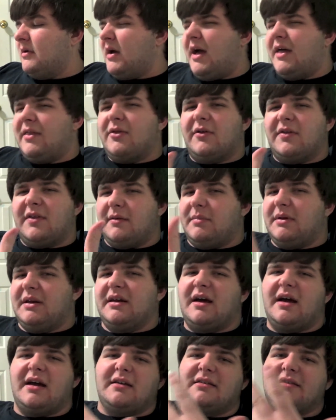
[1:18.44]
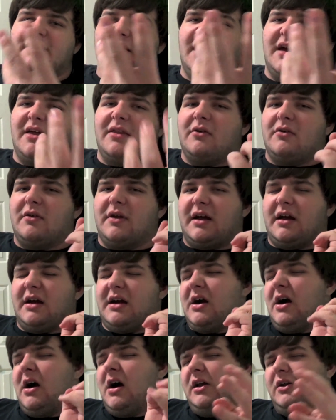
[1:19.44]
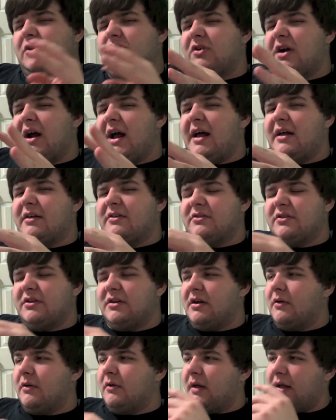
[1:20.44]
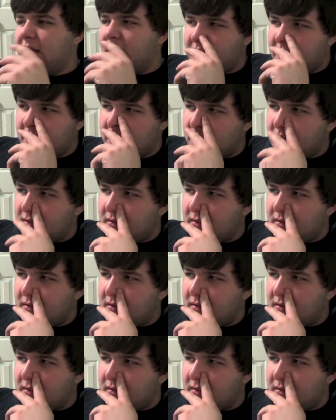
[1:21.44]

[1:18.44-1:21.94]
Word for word: I thought they'd be nice together, like a contrast, you know, like,